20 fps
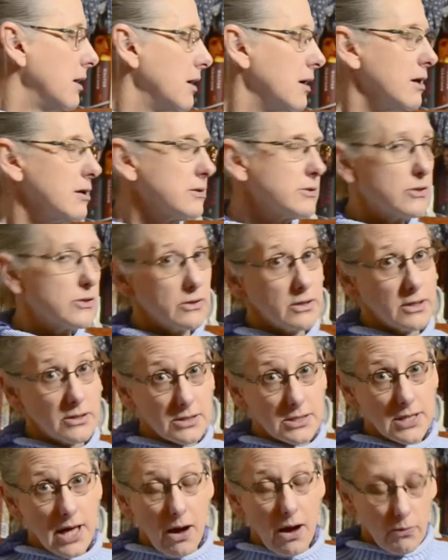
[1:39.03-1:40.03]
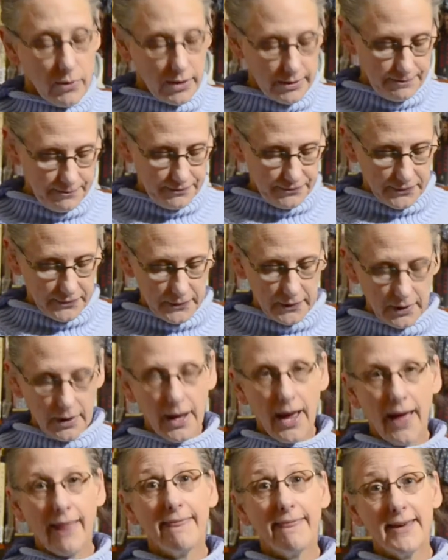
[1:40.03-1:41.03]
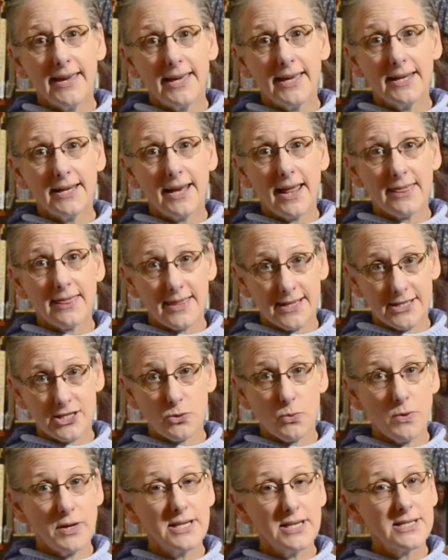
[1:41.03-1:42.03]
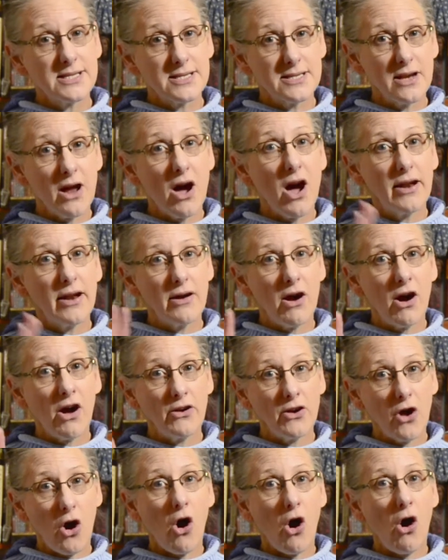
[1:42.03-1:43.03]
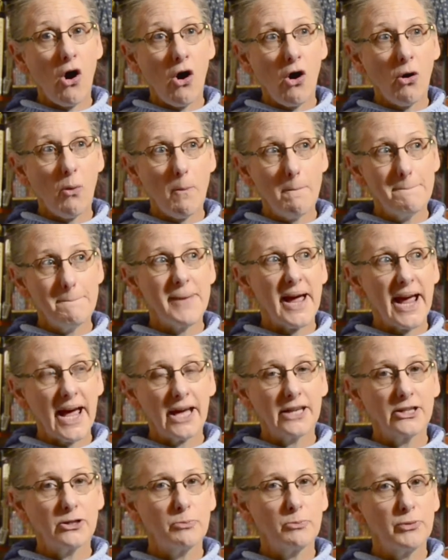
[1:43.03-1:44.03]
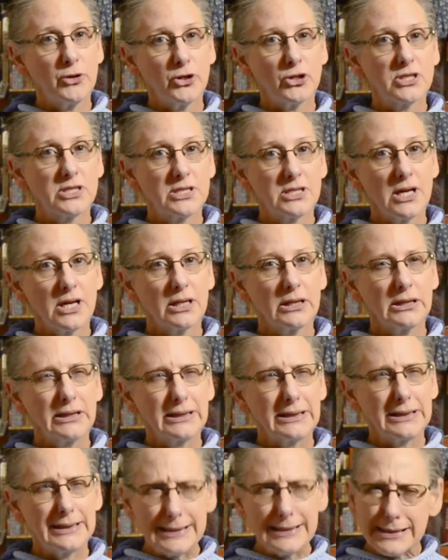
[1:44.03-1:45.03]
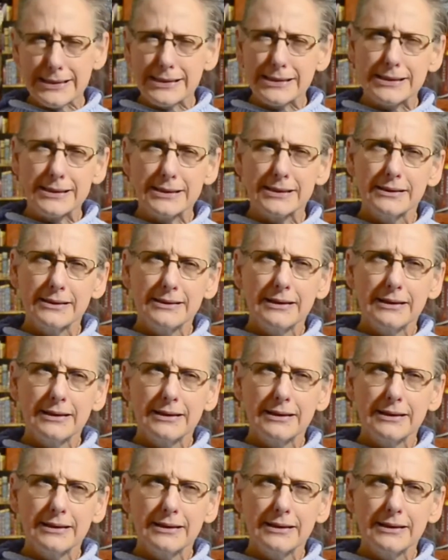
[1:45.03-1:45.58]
So there's that one. And then this one is not on all banned books lists,